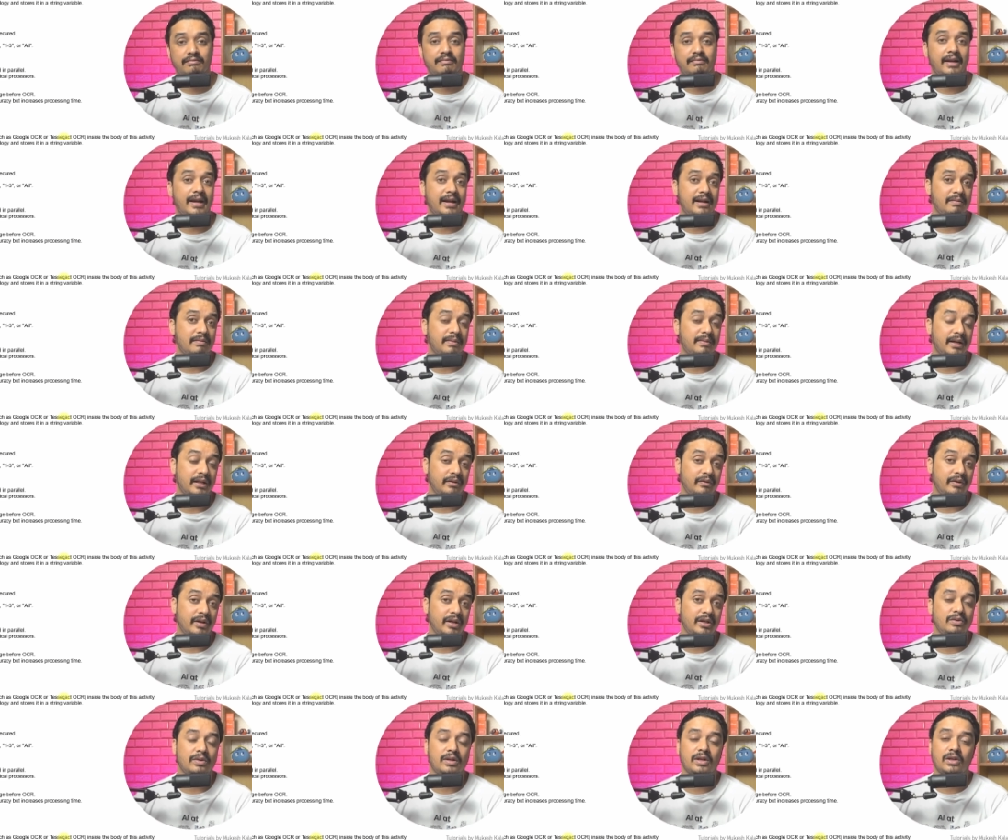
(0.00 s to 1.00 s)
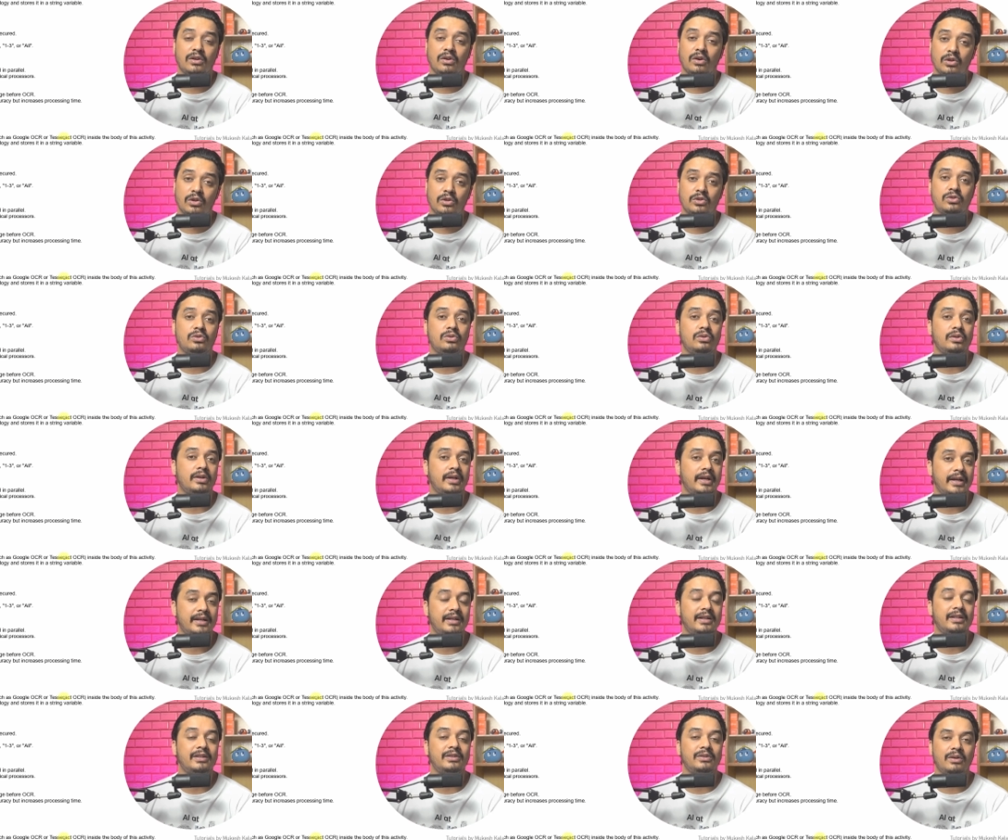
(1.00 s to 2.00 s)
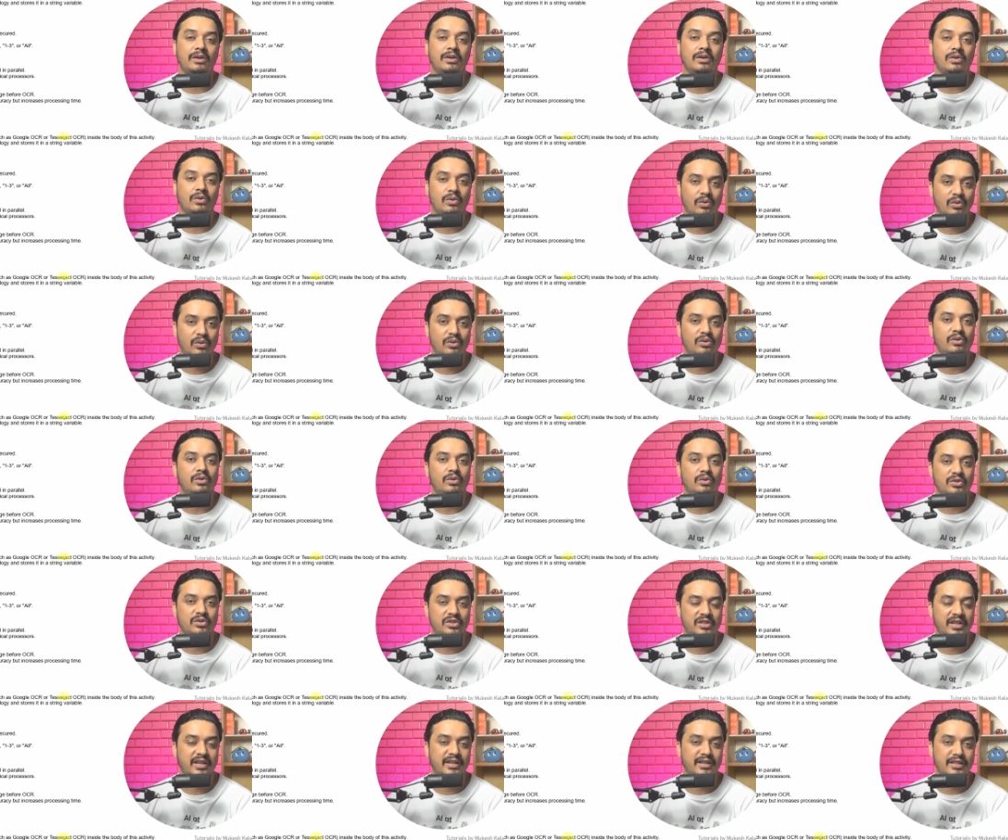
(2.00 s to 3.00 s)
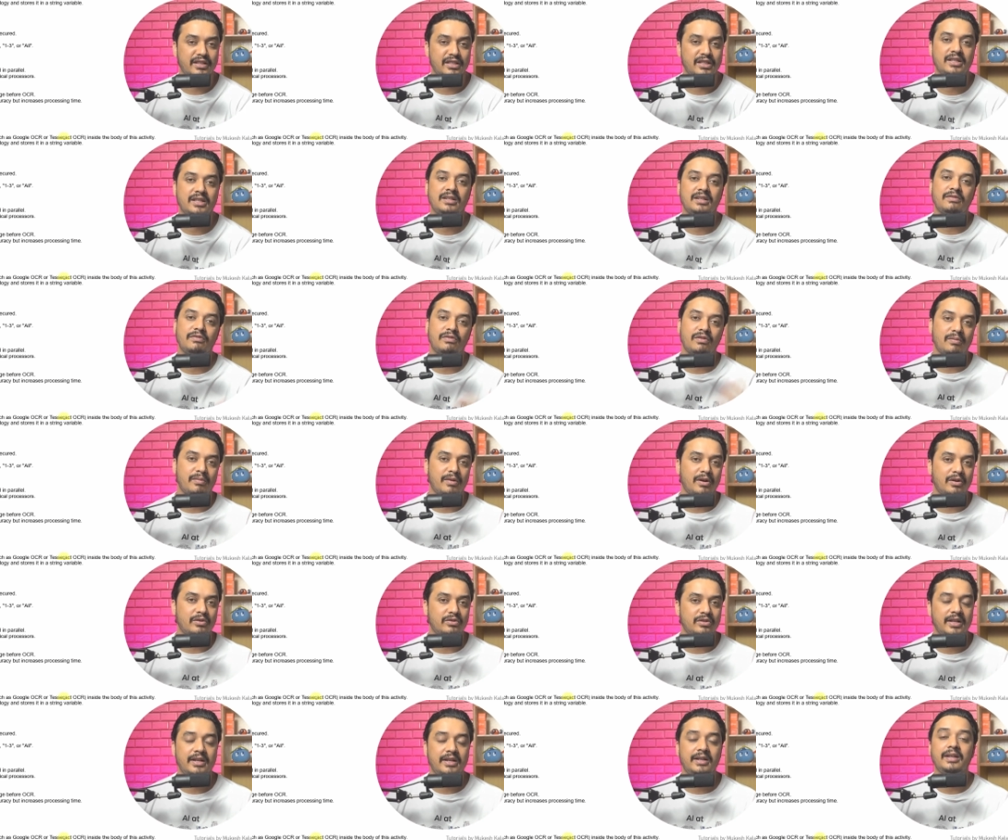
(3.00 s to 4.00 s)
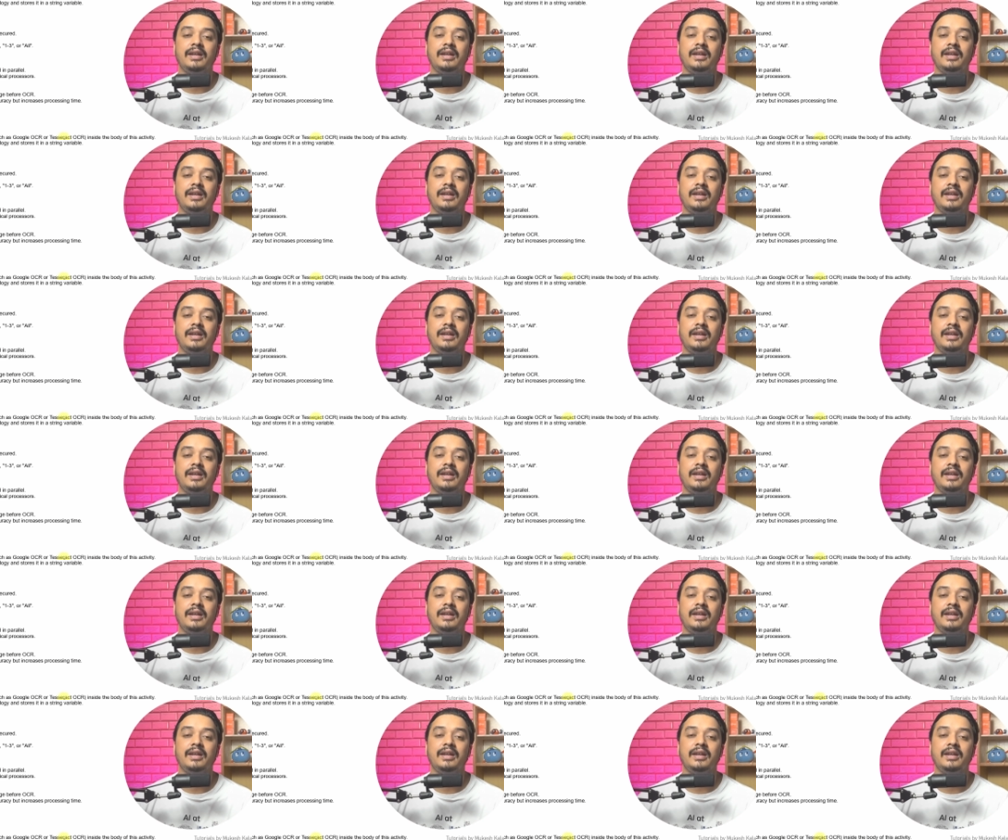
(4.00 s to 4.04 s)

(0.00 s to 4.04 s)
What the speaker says: And by the way, you can also get your own OCR engine from outside.